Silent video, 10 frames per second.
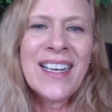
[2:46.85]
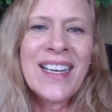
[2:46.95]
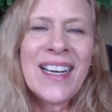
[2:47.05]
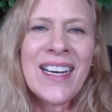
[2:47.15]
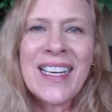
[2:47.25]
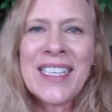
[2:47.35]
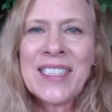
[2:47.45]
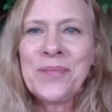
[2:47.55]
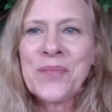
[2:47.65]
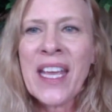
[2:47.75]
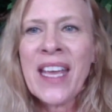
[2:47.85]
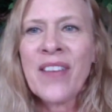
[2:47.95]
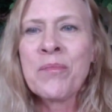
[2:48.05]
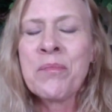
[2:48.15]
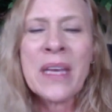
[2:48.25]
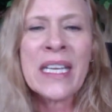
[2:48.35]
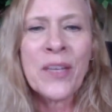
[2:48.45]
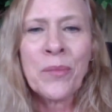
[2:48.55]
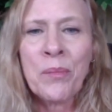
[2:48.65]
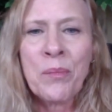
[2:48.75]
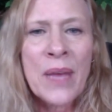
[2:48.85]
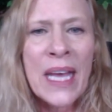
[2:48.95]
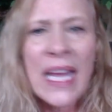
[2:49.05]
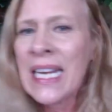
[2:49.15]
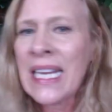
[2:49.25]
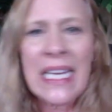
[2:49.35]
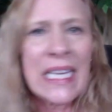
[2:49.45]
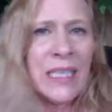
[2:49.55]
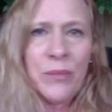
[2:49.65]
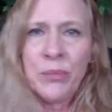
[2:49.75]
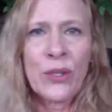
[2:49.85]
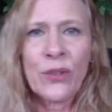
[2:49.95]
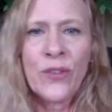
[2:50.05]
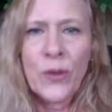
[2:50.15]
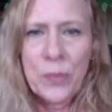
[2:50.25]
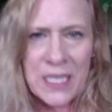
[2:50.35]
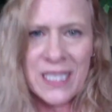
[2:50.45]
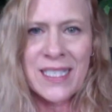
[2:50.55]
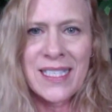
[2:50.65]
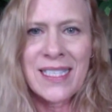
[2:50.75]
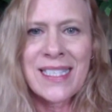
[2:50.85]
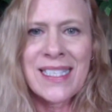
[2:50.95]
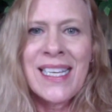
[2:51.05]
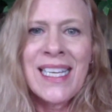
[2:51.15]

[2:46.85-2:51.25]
I have many, many beautiful pieces